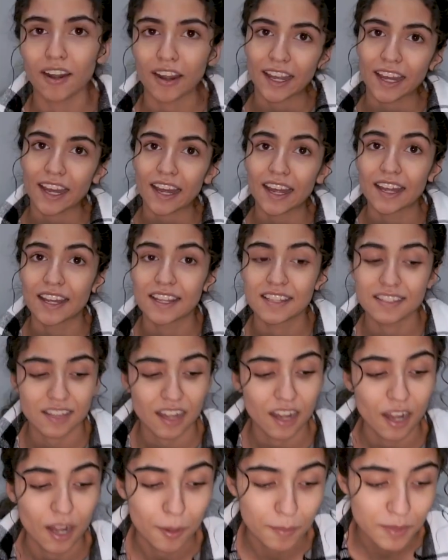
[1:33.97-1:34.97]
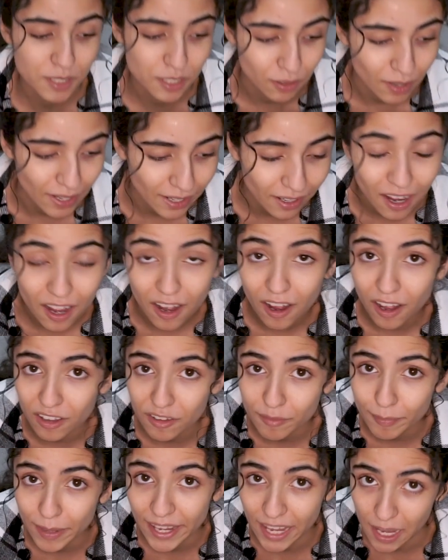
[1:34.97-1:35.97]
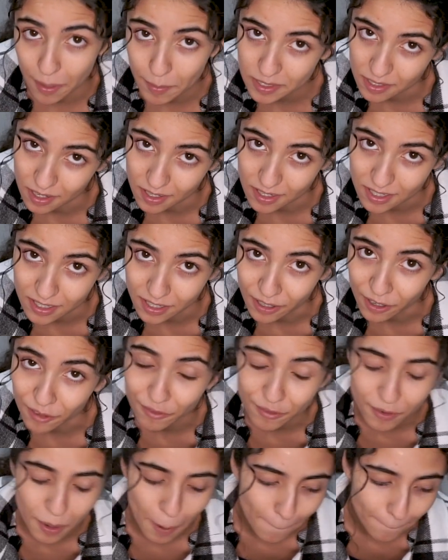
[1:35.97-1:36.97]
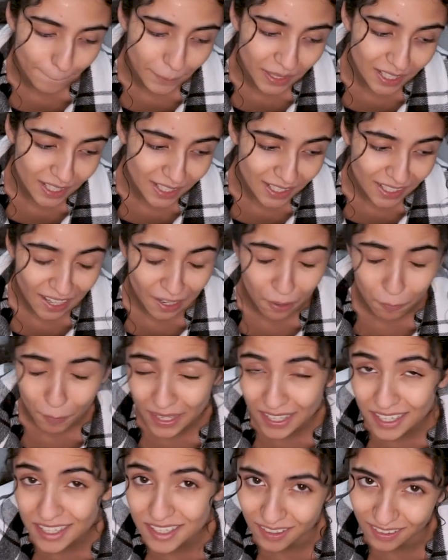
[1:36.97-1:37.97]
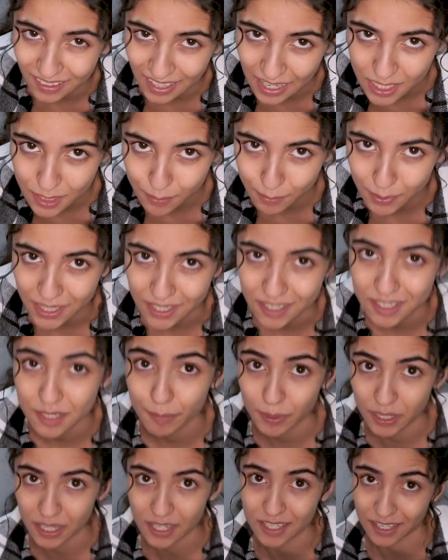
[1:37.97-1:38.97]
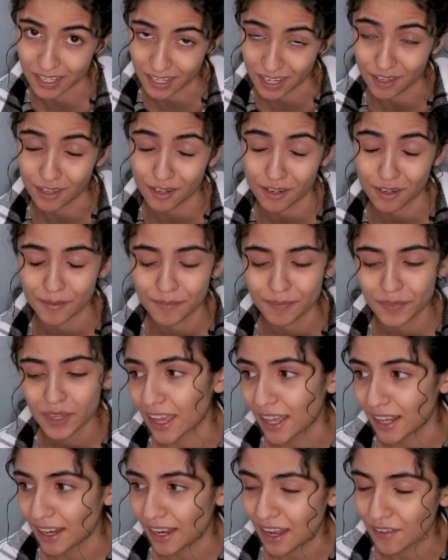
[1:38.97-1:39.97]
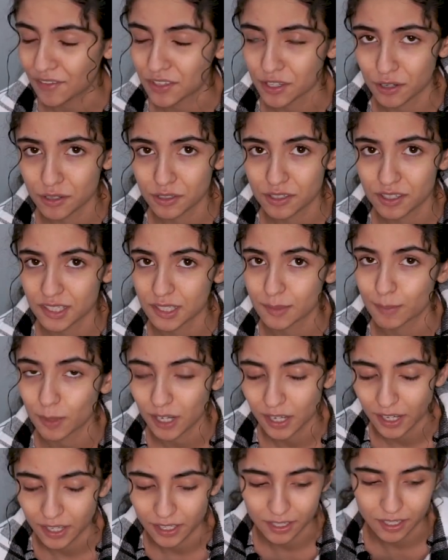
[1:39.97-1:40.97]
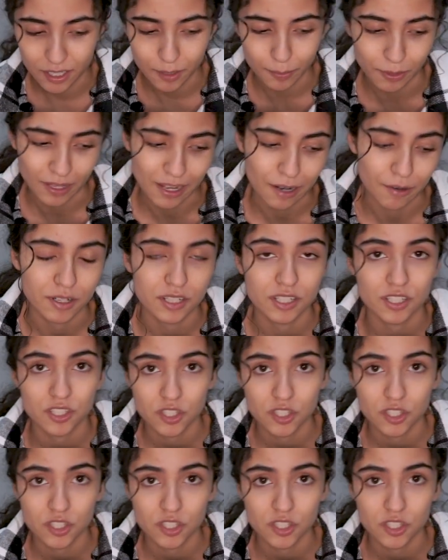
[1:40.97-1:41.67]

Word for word: Alright guys, um, so I got all of my Amazon stuff, but I waited till last minute to put it together and I have to go to this party in a couple hours.